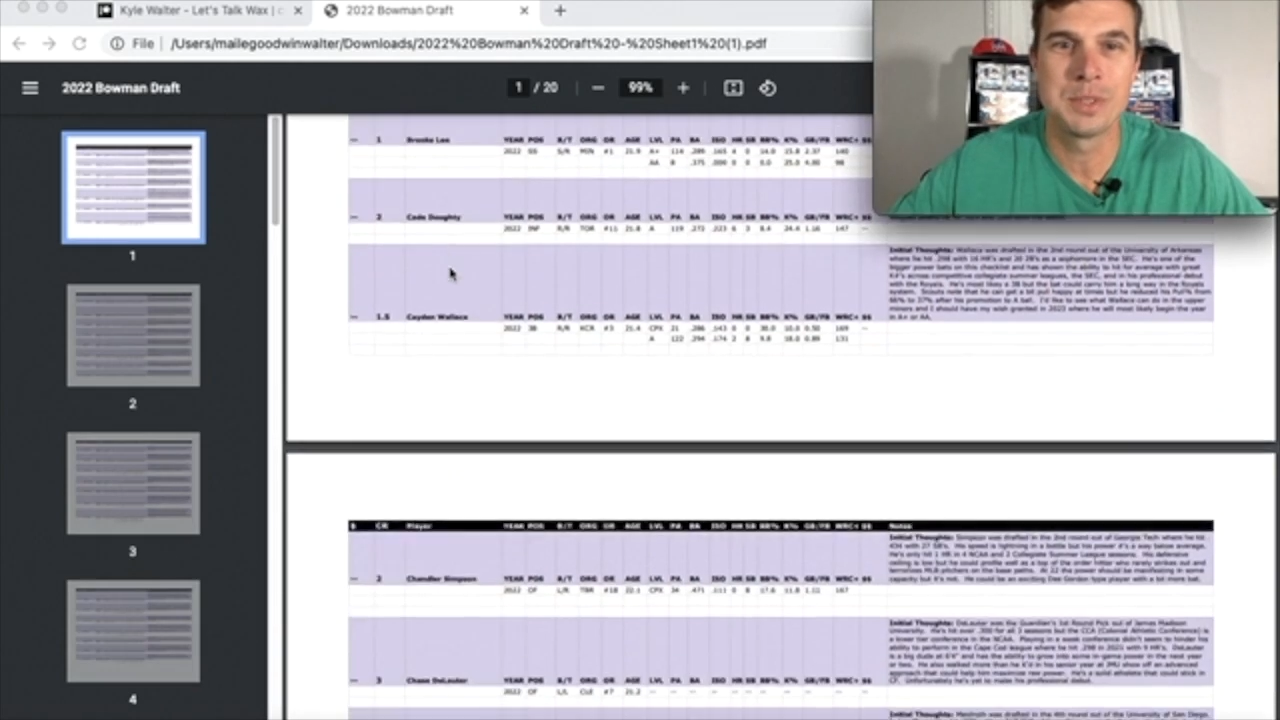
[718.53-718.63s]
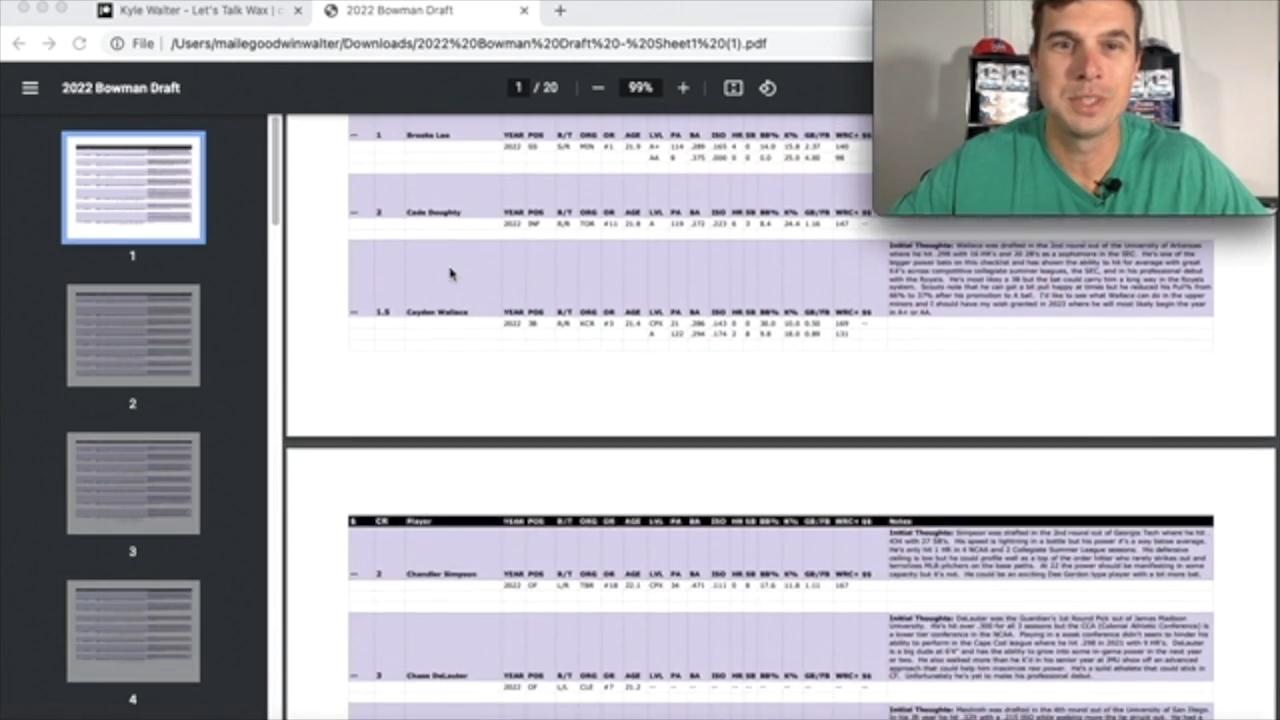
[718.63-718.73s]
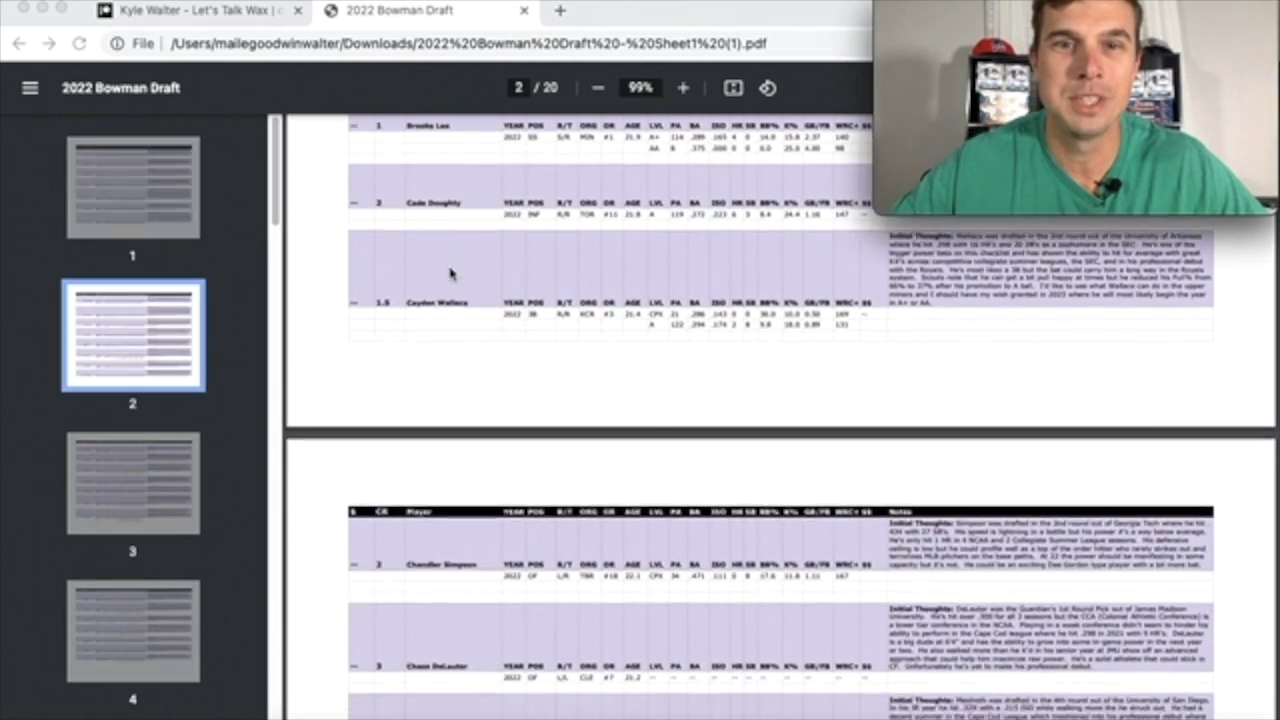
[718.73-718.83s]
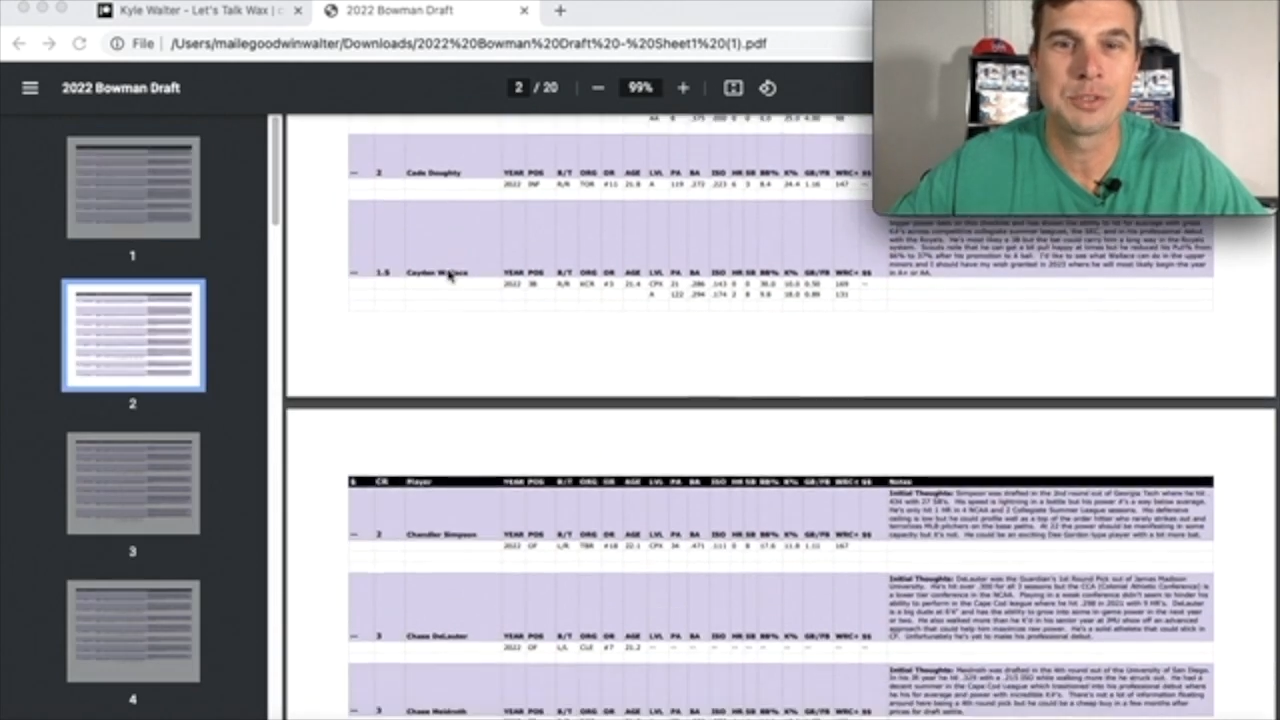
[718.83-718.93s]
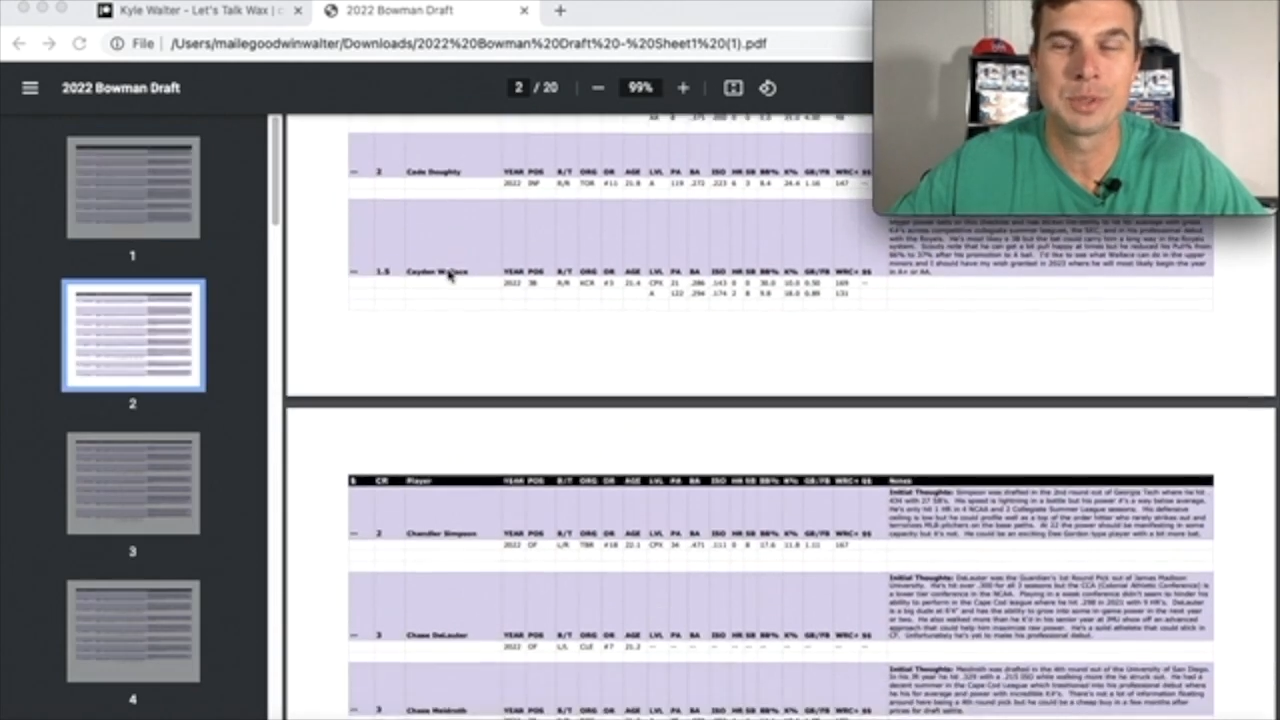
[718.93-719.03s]
in
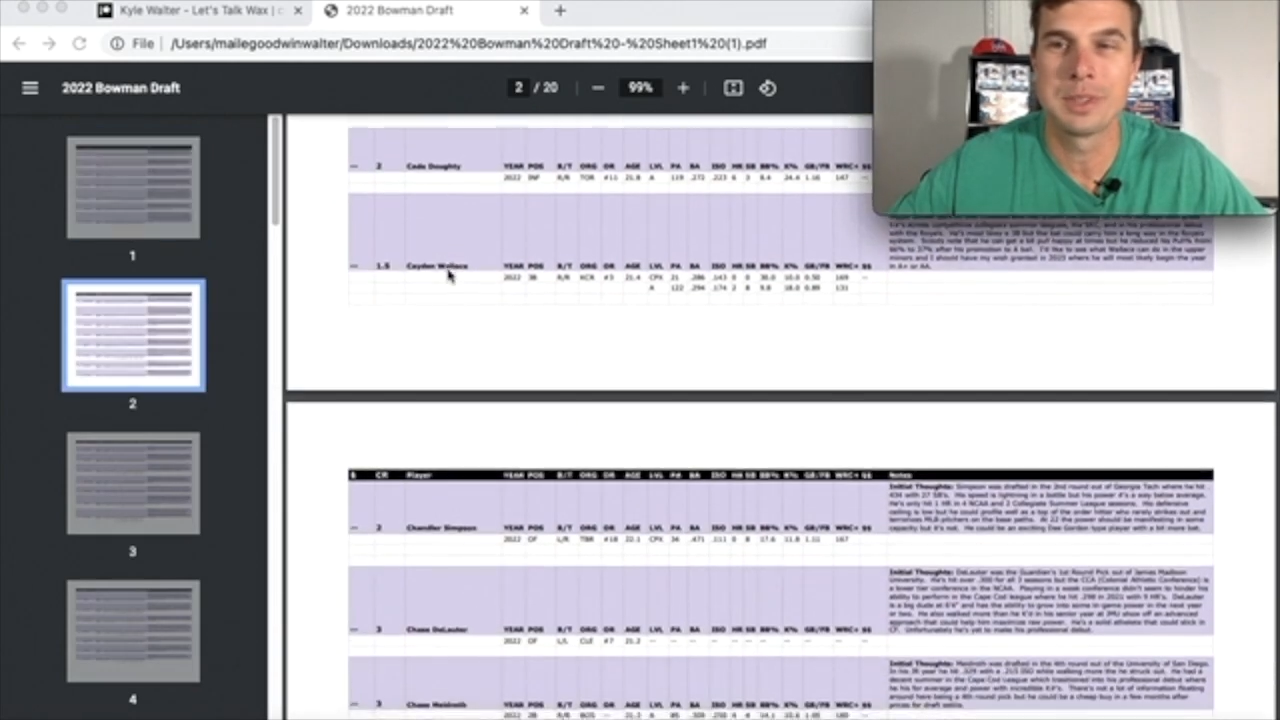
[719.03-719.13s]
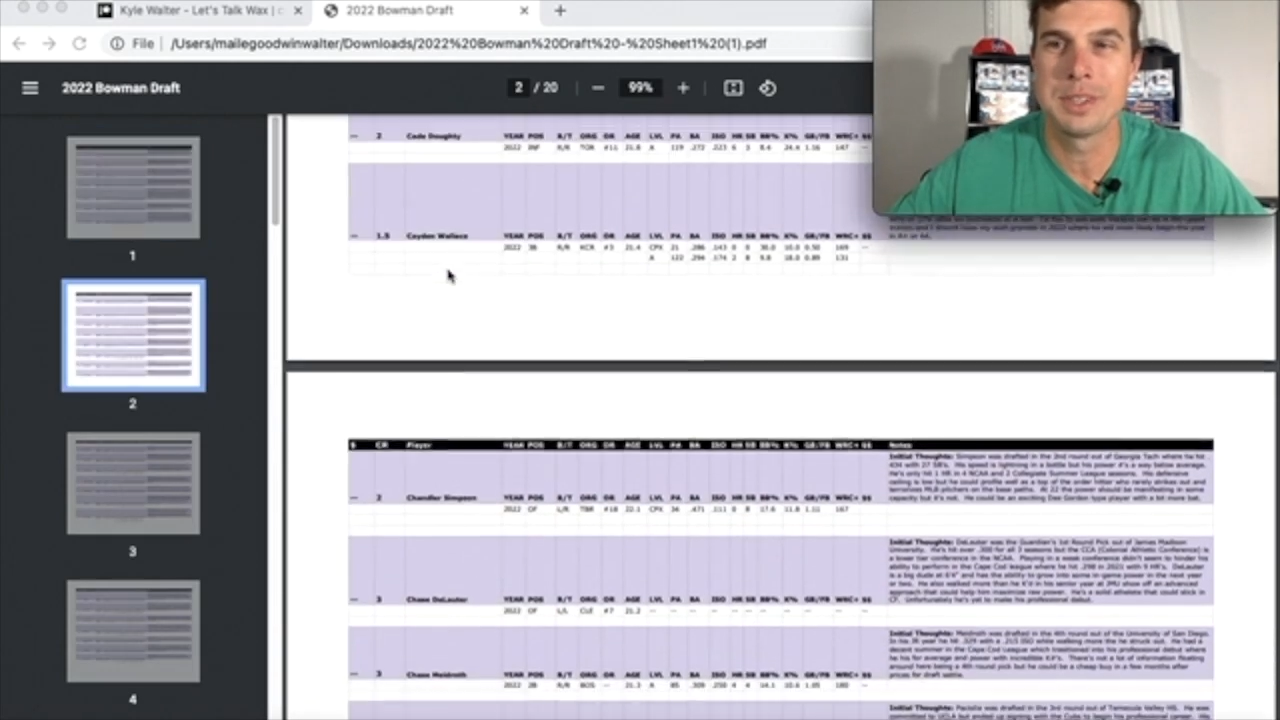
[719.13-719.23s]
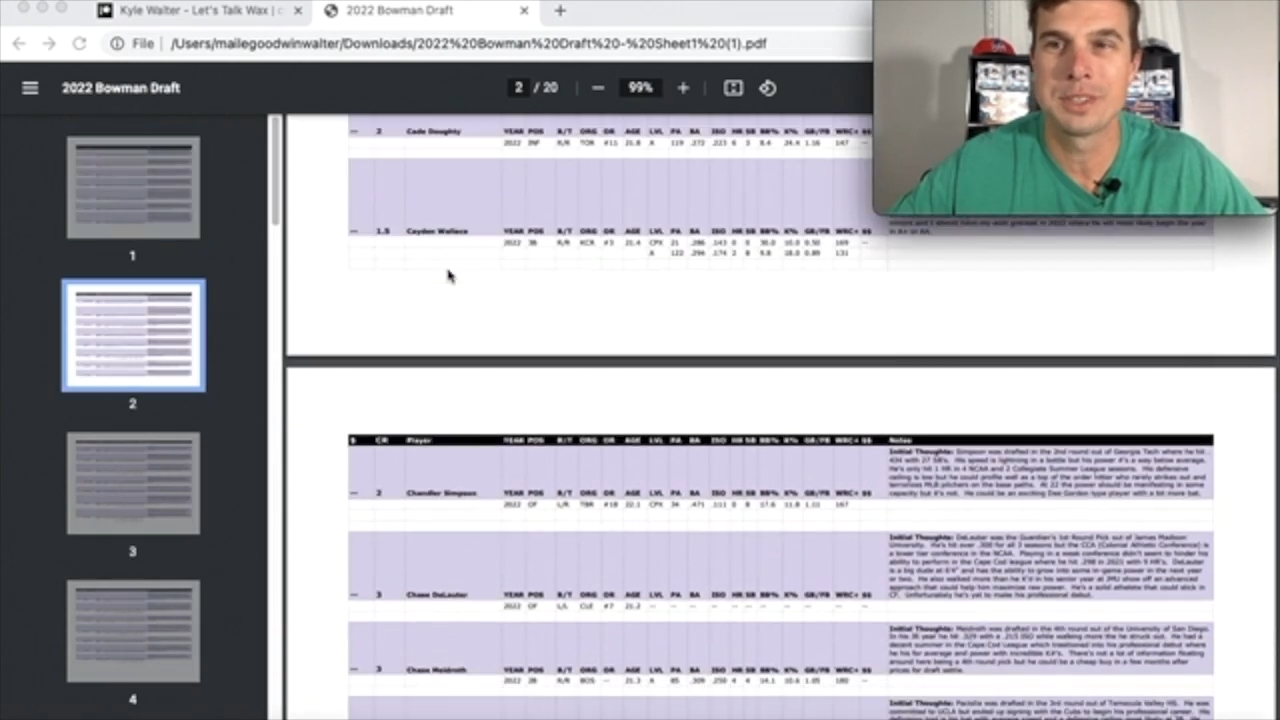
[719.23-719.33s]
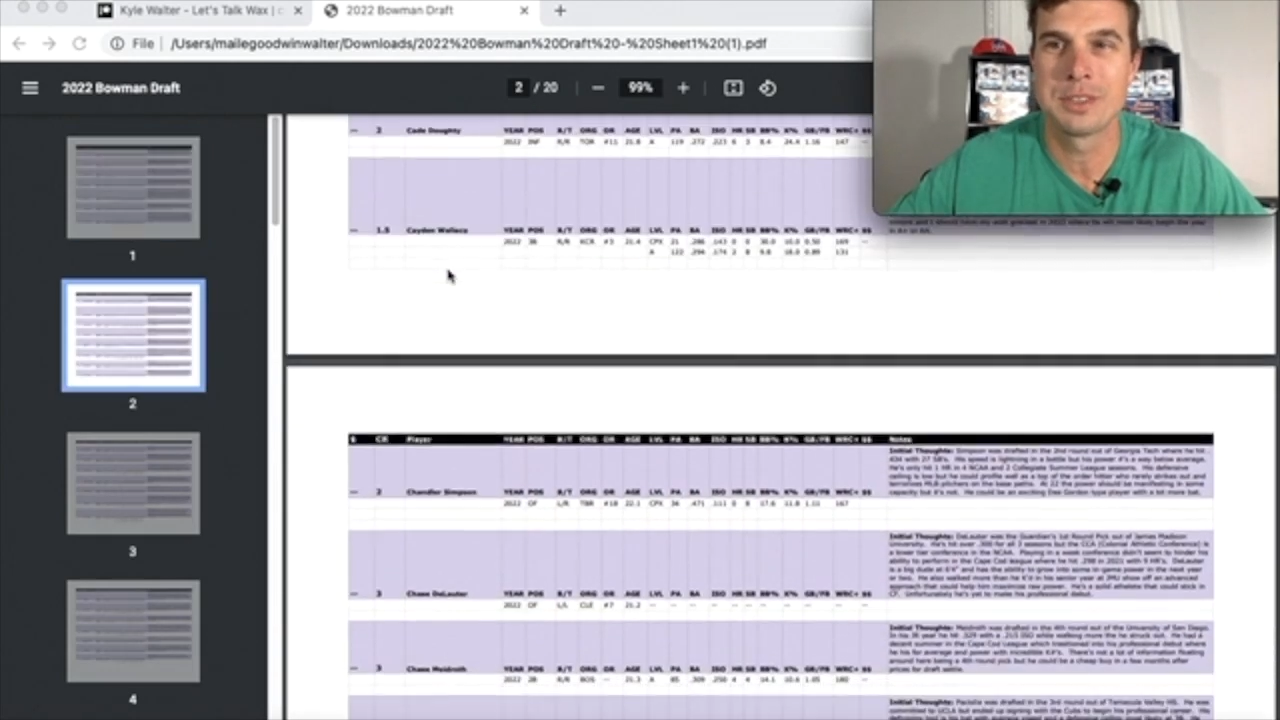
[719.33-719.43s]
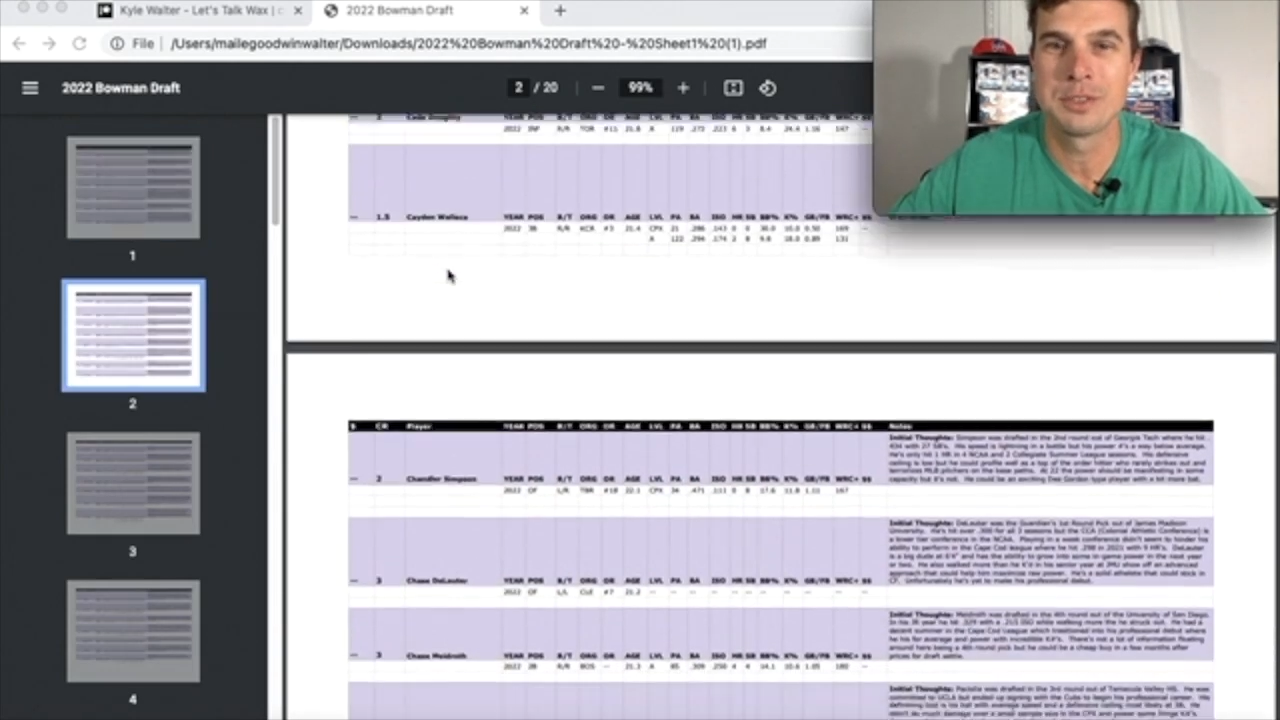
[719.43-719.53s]
each release since